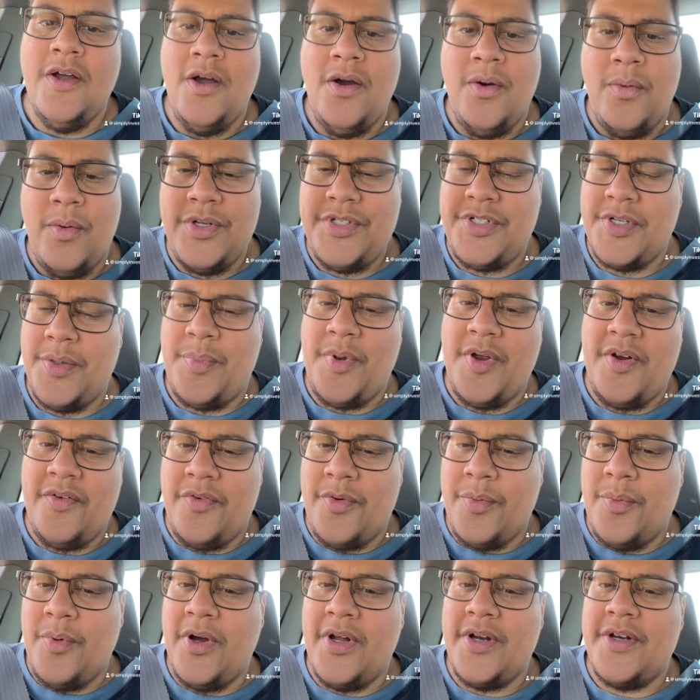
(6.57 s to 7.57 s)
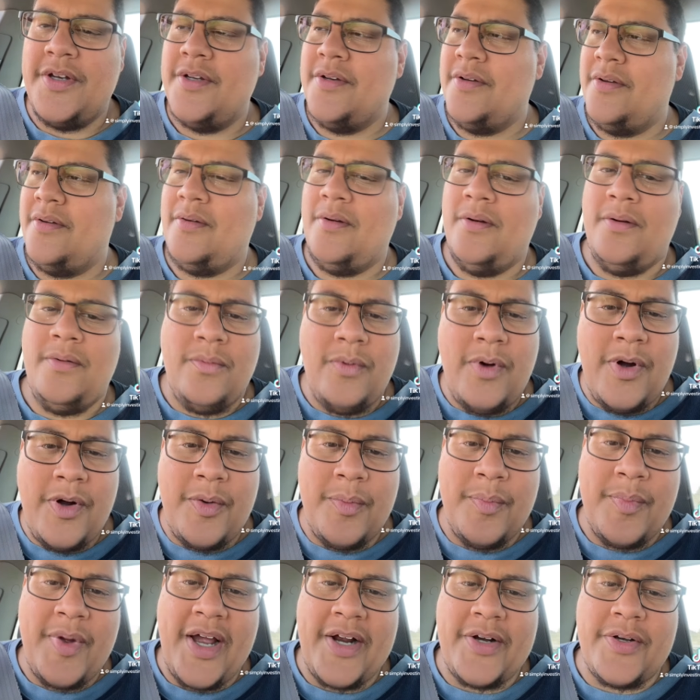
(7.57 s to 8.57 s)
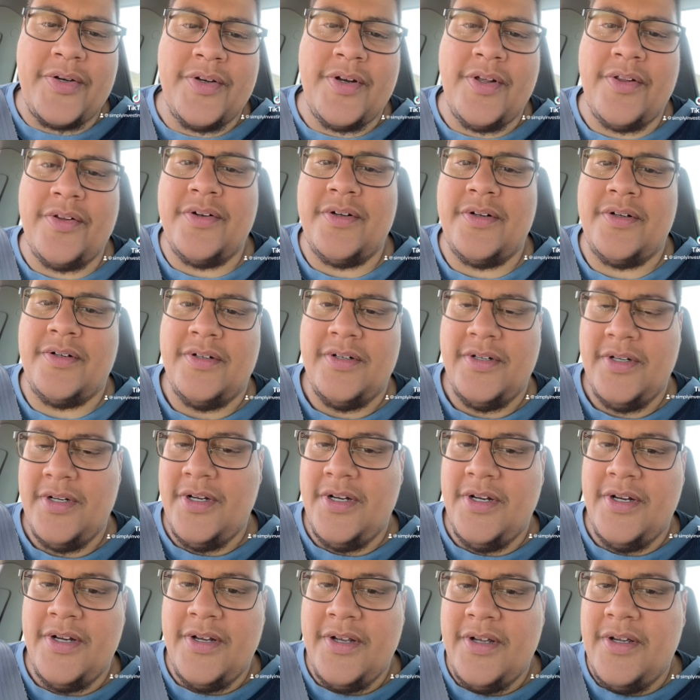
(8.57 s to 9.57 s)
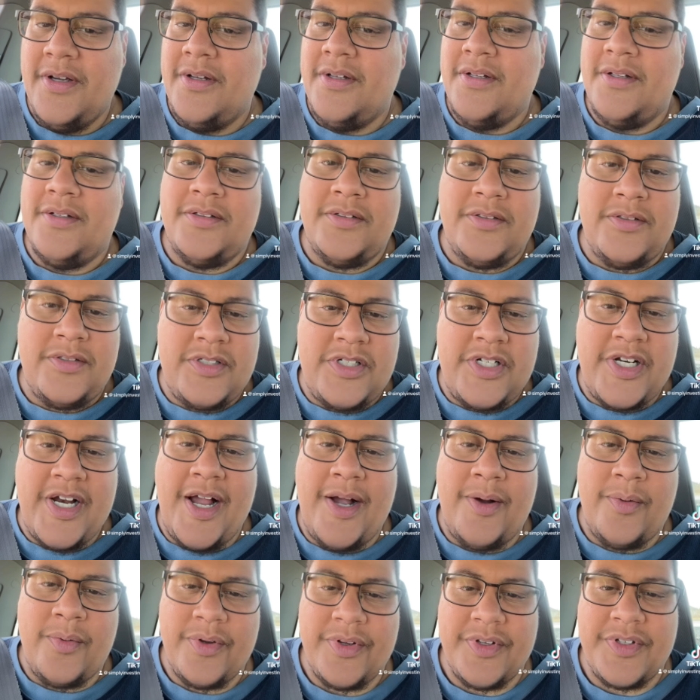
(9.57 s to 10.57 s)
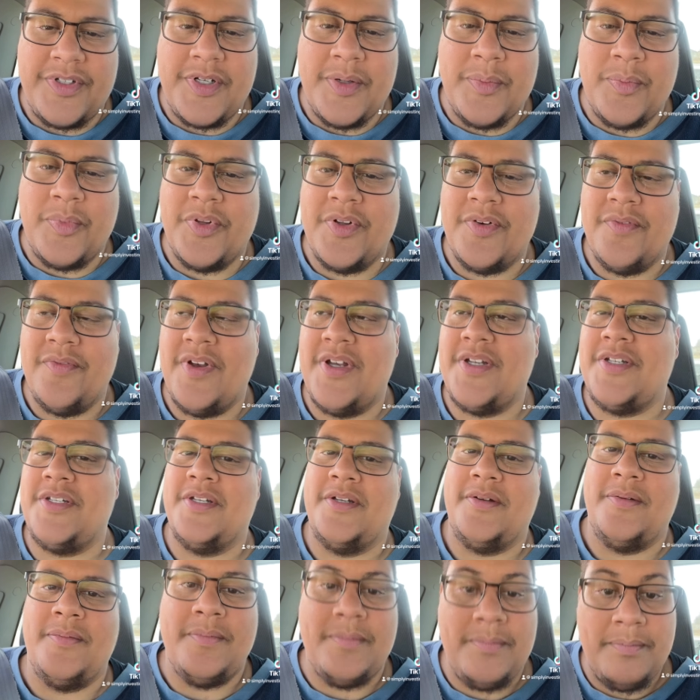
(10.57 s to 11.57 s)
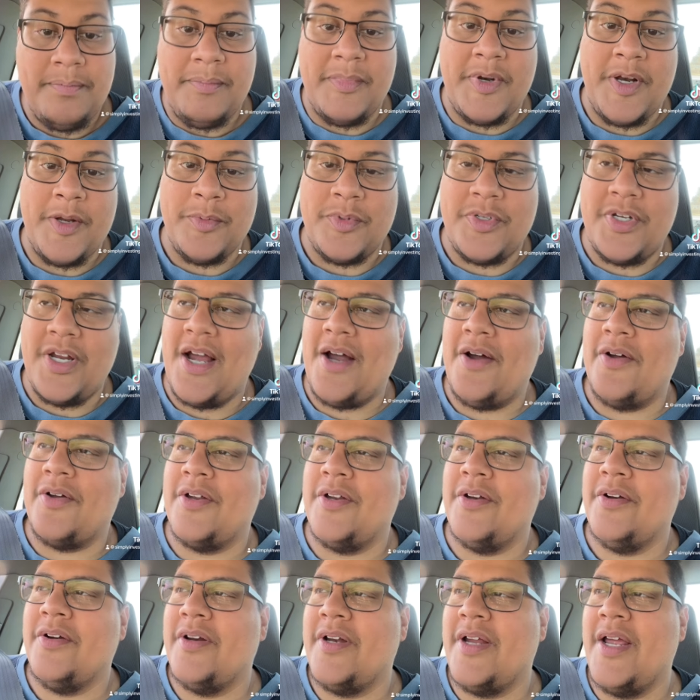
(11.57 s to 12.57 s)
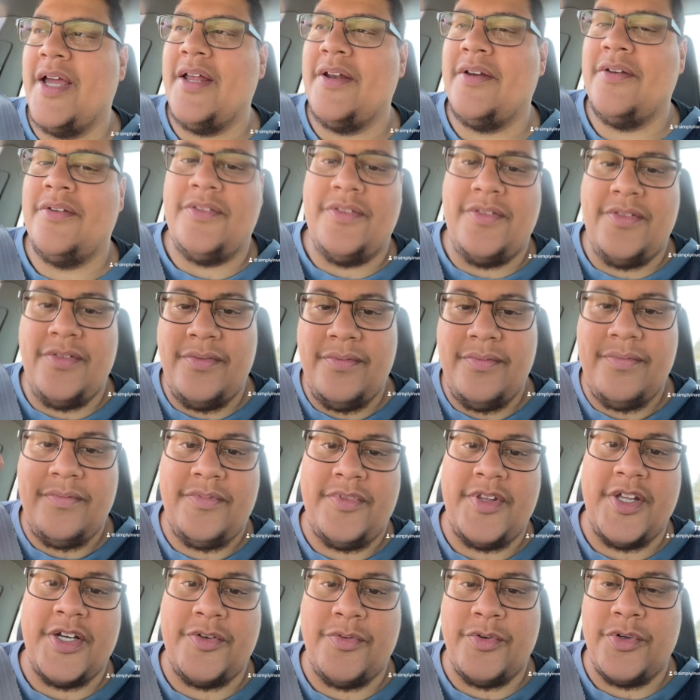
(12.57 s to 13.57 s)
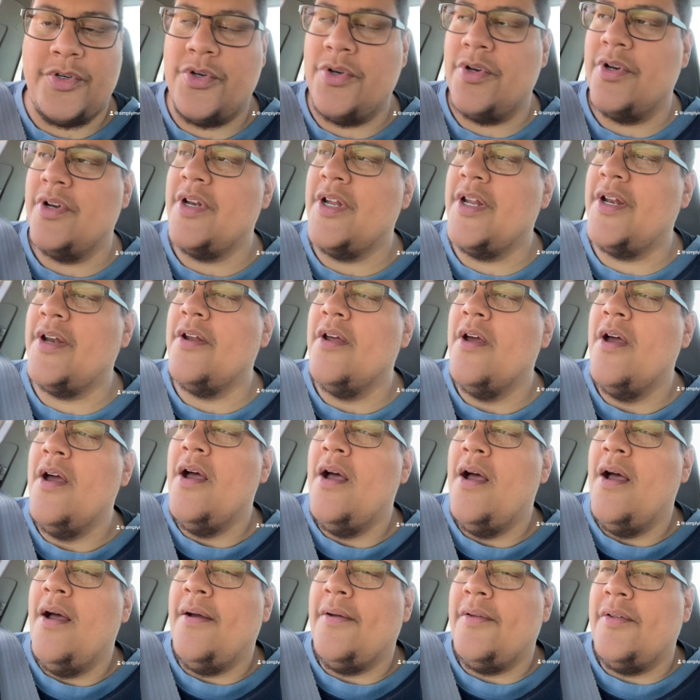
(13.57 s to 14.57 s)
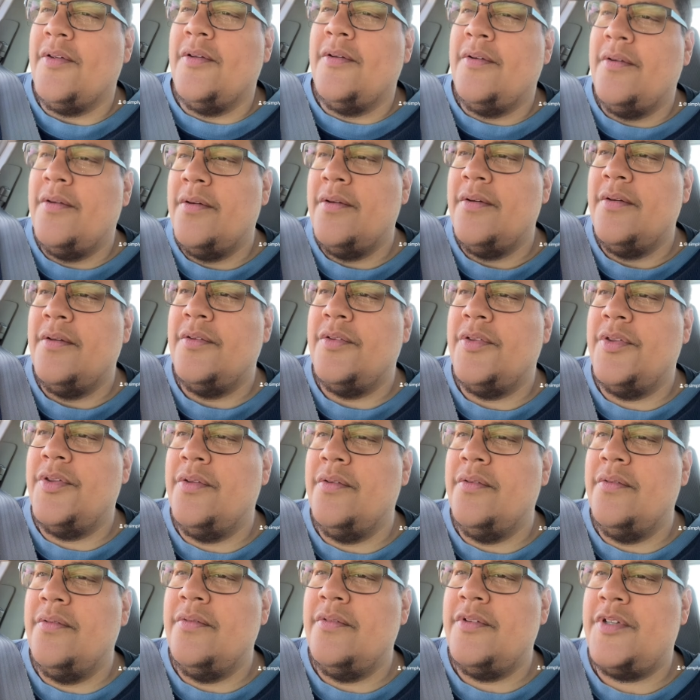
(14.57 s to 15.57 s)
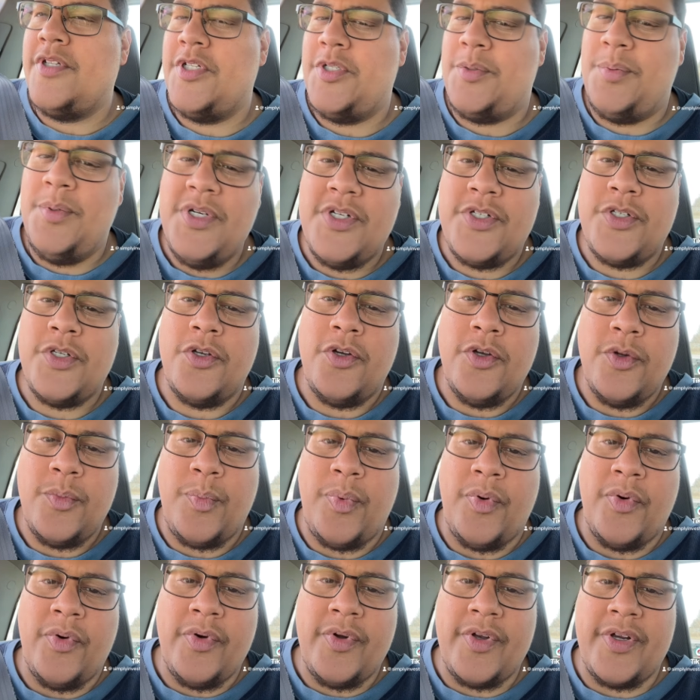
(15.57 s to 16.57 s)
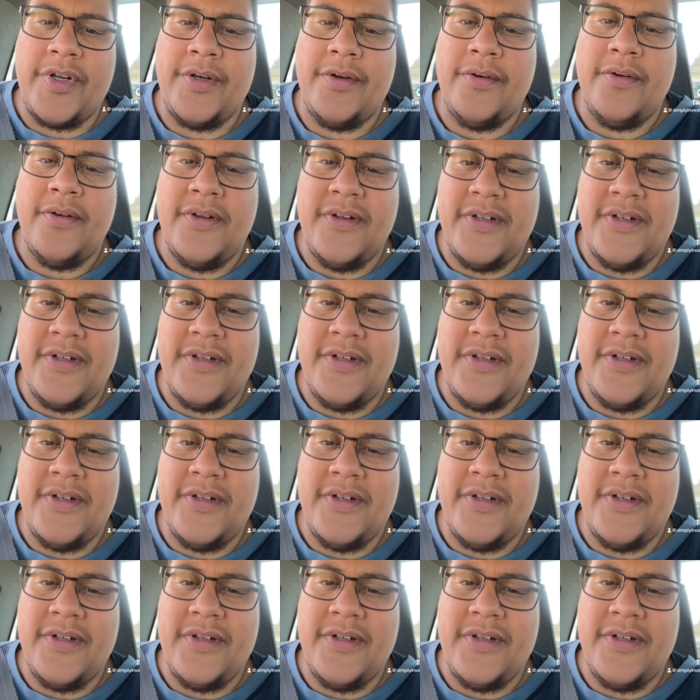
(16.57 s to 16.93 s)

What's up, everybody? Welcome back to another chat with Simply Investing. My name's Sal here again. Thanks for tuning in. She speaks a good point.